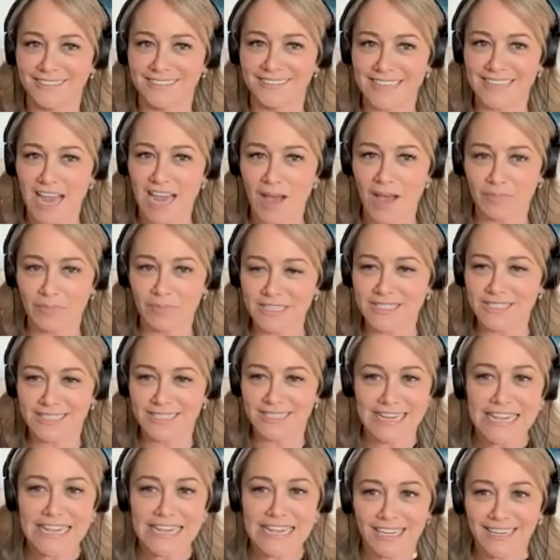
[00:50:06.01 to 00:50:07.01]
topless
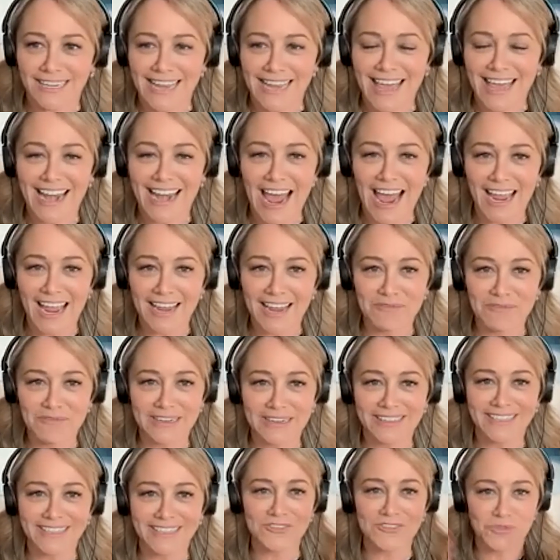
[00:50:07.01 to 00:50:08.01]
scene, and I
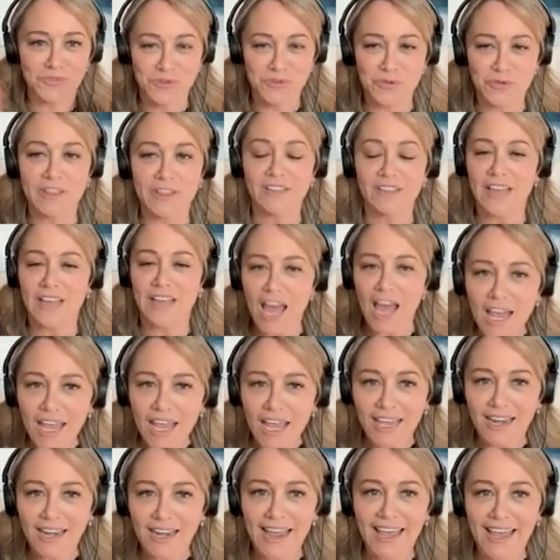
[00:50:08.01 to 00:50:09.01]
really drew the
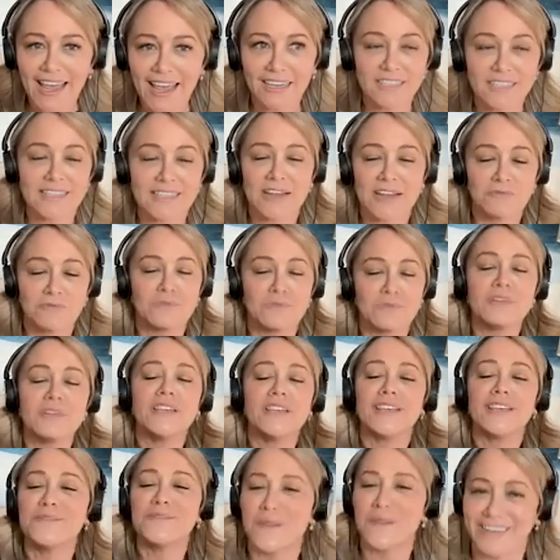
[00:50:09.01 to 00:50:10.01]
line, and because I
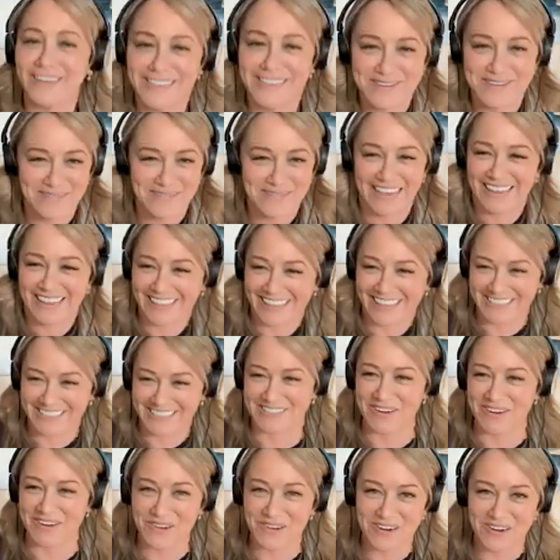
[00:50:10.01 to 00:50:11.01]
really wanted to be in
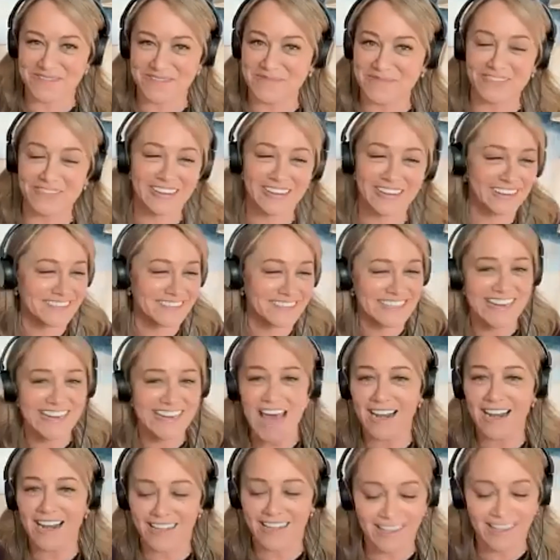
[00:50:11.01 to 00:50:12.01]
this horror movie, and it was
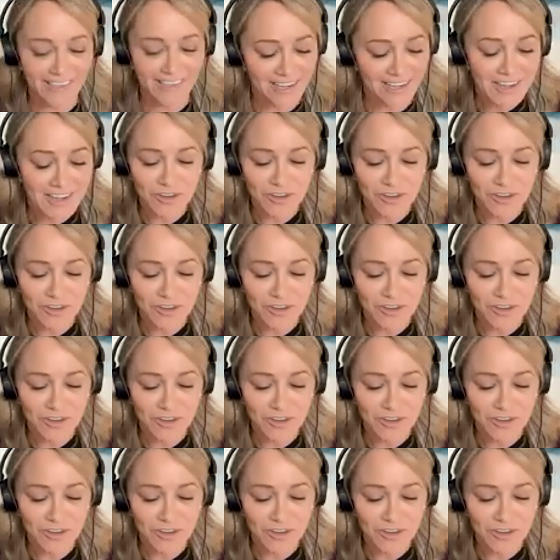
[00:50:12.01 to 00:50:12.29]
not a